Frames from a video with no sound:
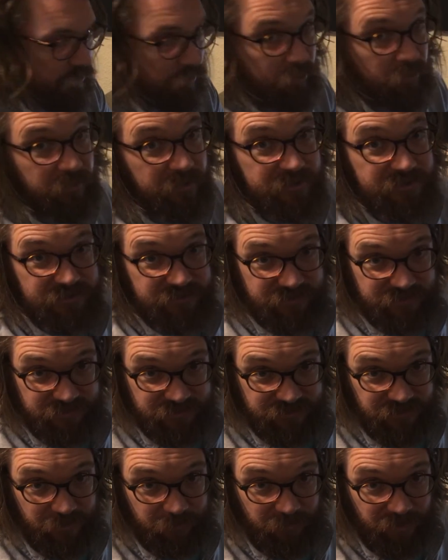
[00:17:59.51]
current is the
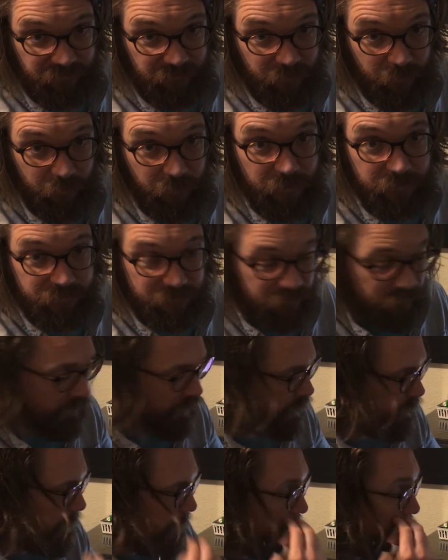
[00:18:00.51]
same everywhere. Okay?